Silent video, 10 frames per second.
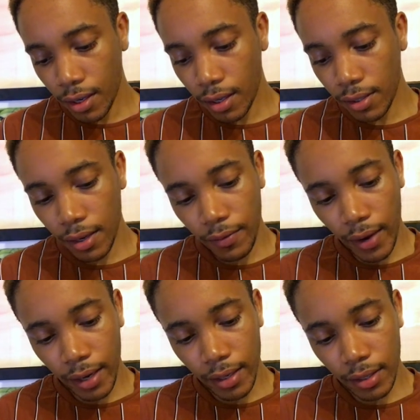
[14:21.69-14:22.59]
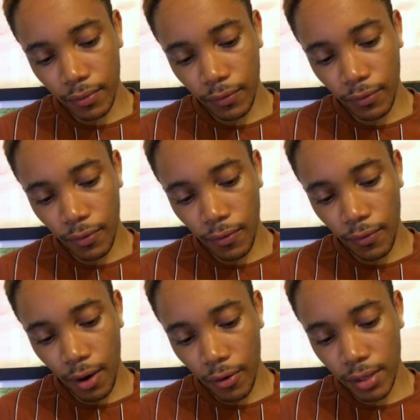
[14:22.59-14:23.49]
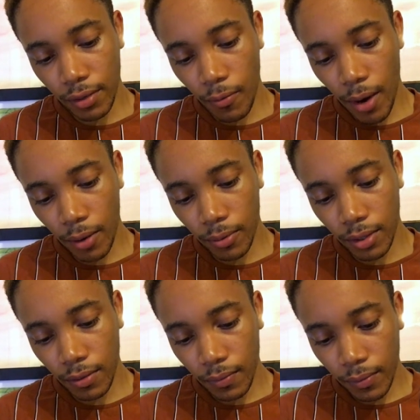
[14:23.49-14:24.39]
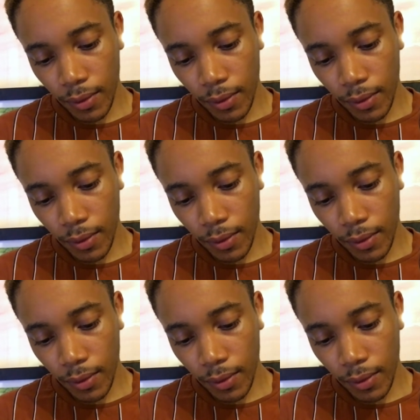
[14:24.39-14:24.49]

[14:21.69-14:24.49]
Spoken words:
into the valleys and forests of Wales.